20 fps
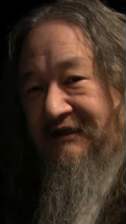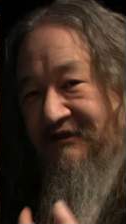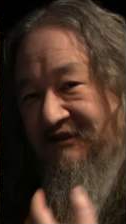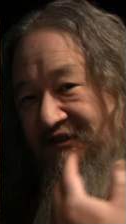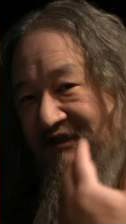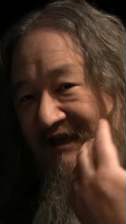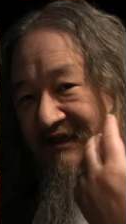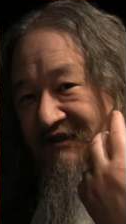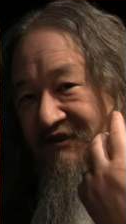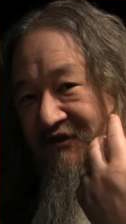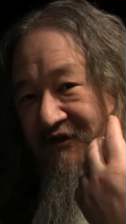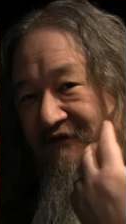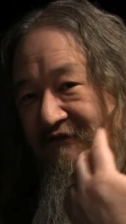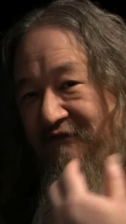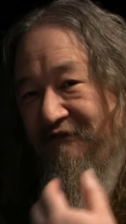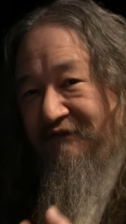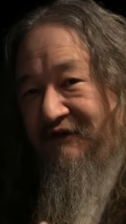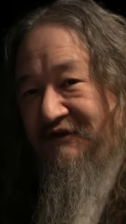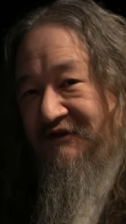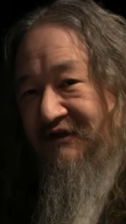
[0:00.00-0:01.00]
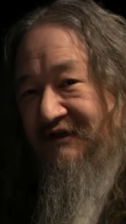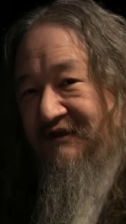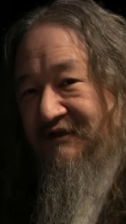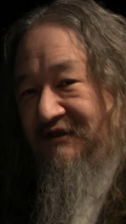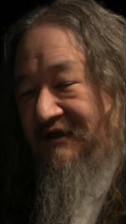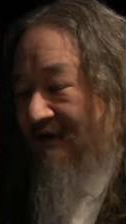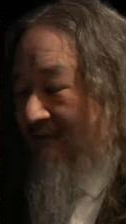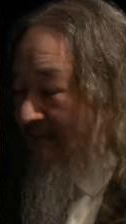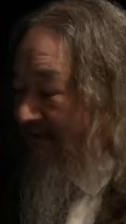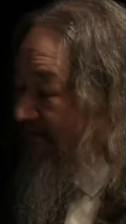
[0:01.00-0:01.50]
sets of physics,
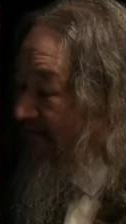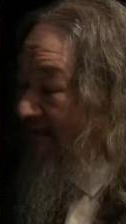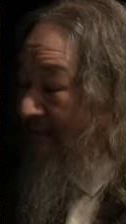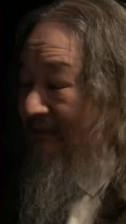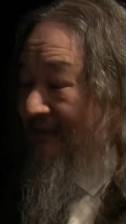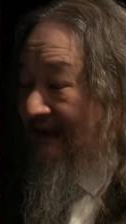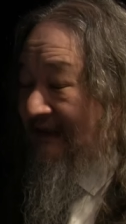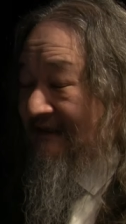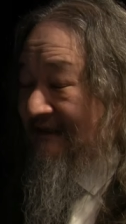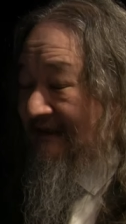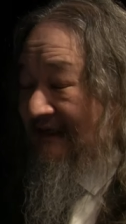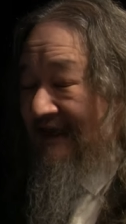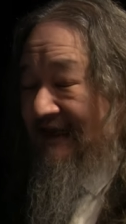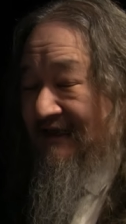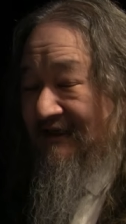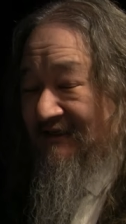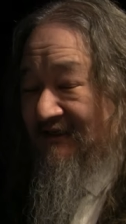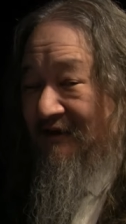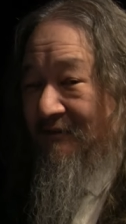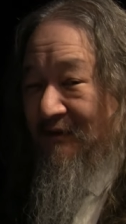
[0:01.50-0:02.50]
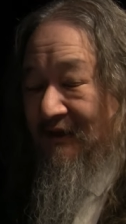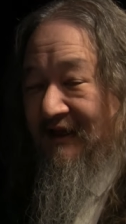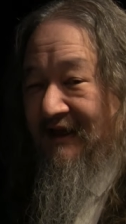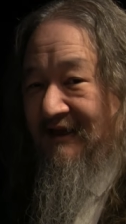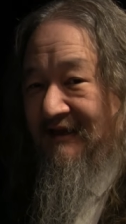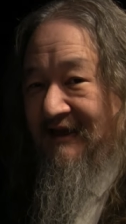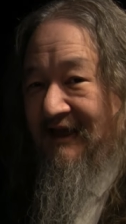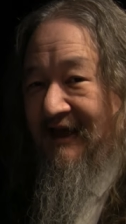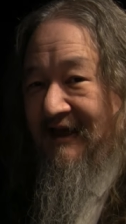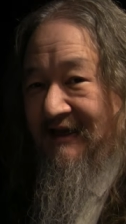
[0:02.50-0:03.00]
MFMS can't
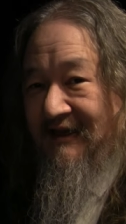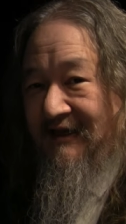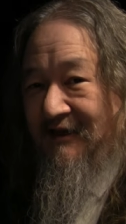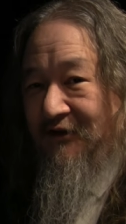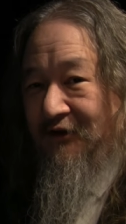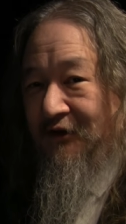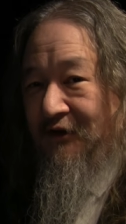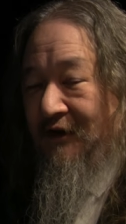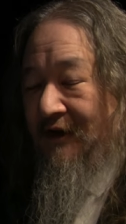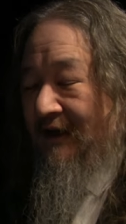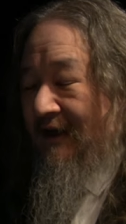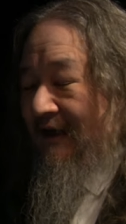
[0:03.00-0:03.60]
simulate that either.